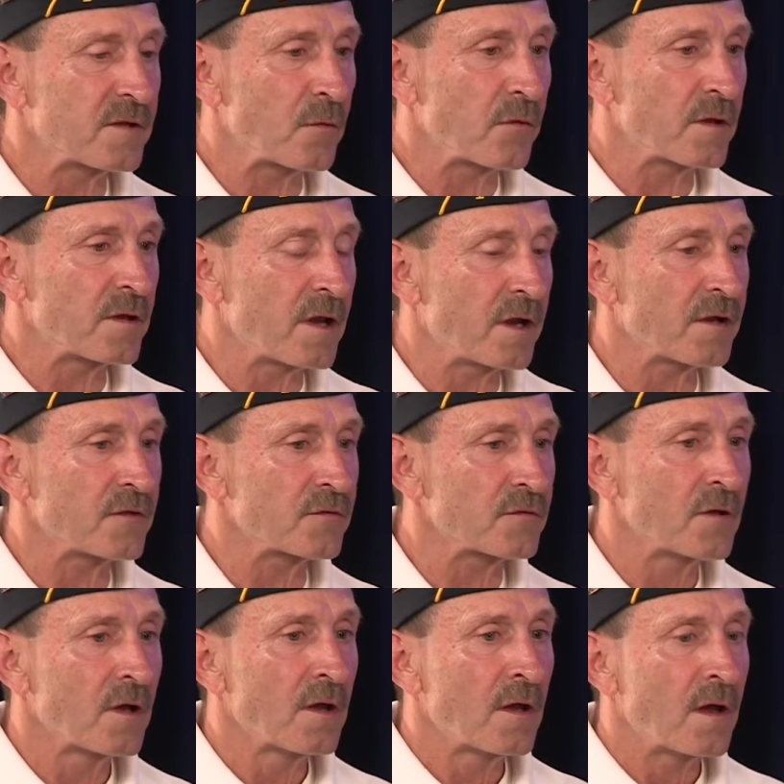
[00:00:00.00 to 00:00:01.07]
we've done is,
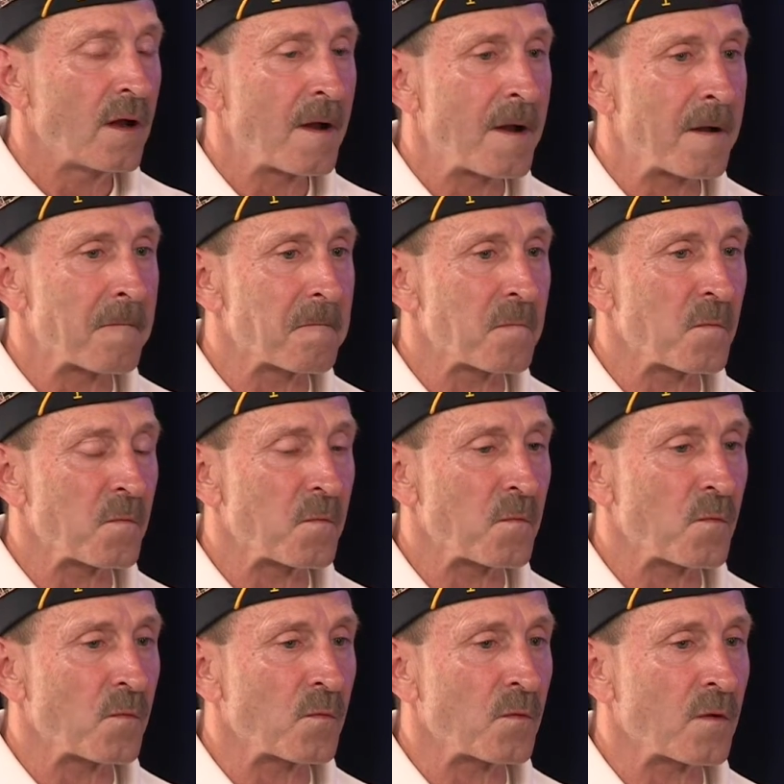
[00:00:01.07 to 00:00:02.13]

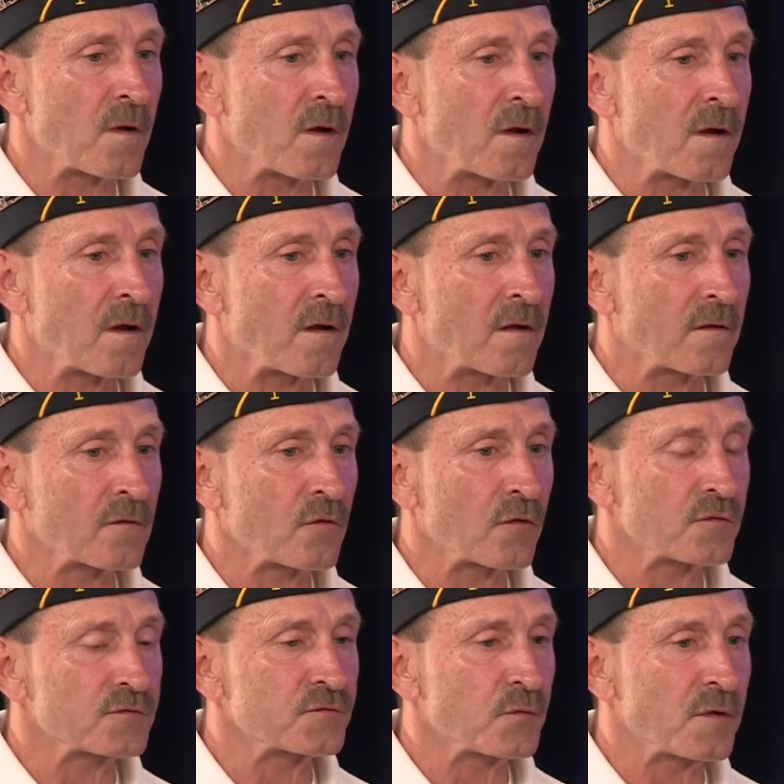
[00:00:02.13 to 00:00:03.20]
of
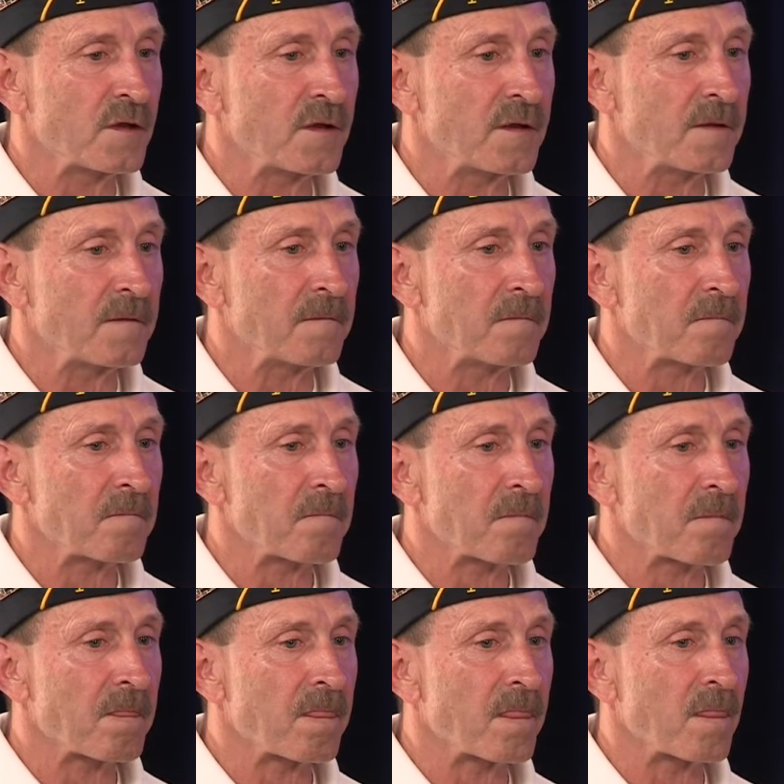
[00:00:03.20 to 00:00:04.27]
course, we
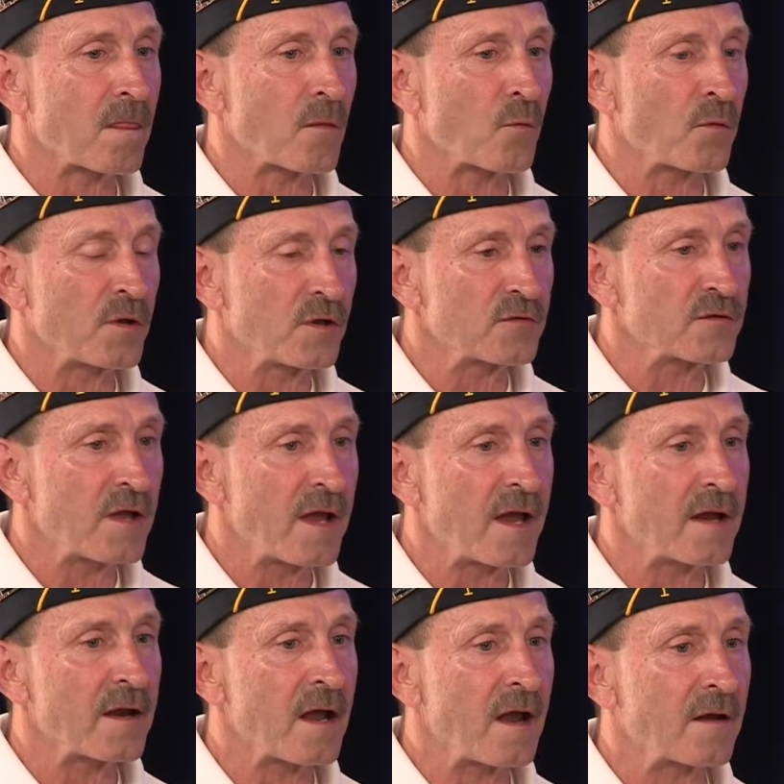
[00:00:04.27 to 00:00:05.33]
just
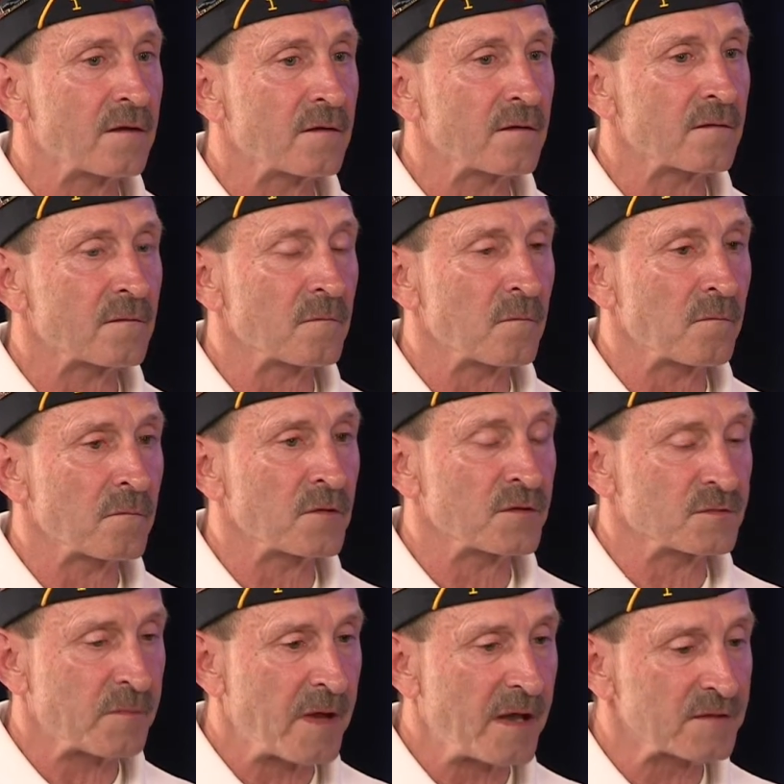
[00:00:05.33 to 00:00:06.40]
had on
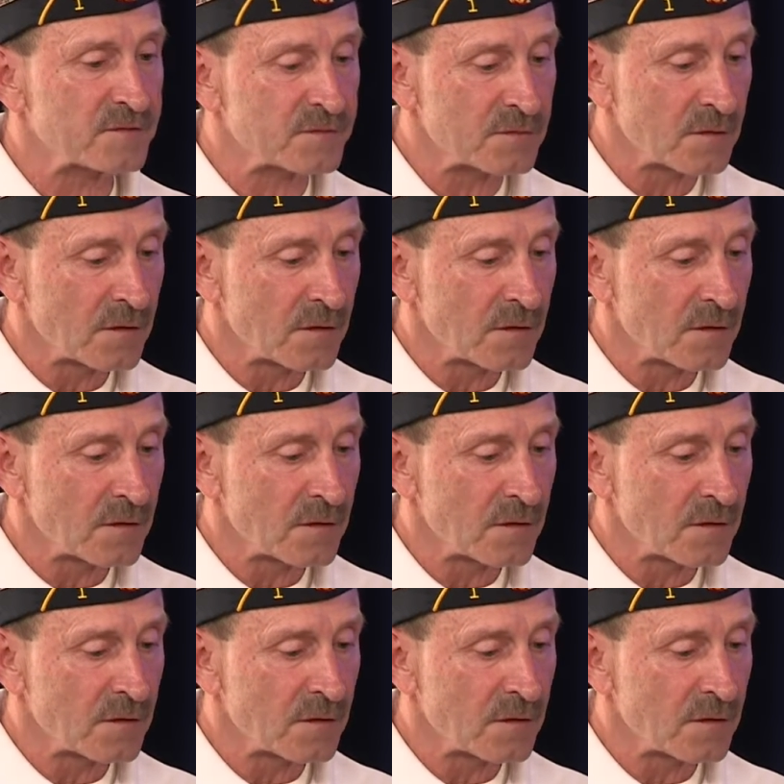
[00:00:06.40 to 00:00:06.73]
this past